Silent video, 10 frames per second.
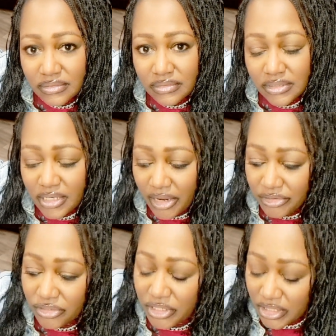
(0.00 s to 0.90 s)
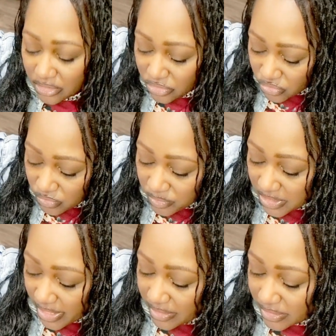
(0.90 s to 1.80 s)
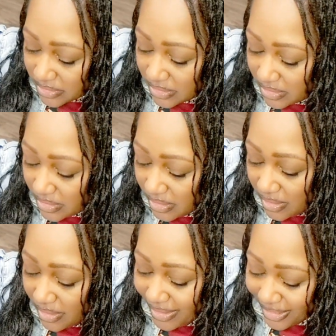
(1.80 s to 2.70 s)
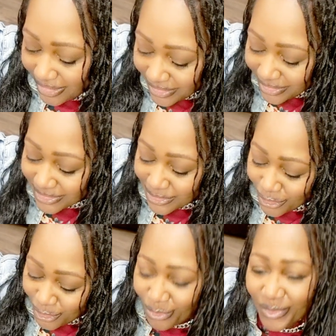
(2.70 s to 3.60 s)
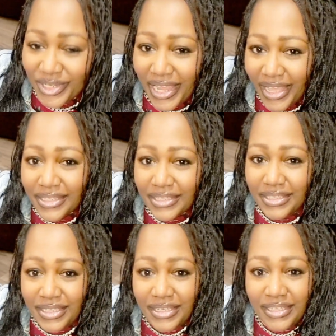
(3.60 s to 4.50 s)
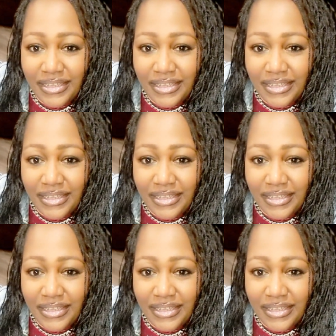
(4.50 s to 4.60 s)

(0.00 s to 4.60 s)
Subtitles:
And now you're in a new reality. And in this new reality,